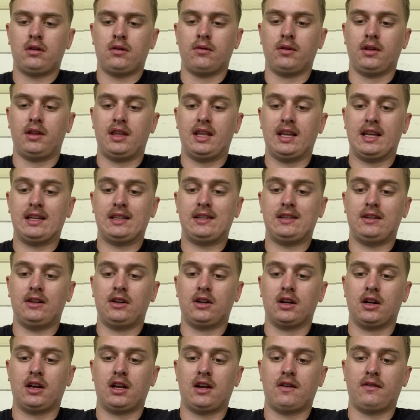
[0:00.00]
With this, you're
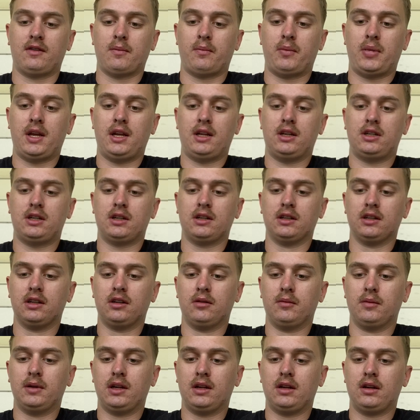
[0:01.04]
gonna have to pinch it a
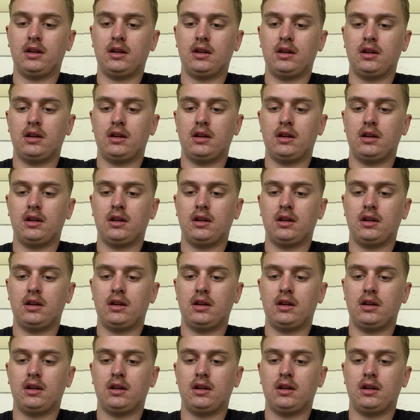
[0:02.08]
little bit,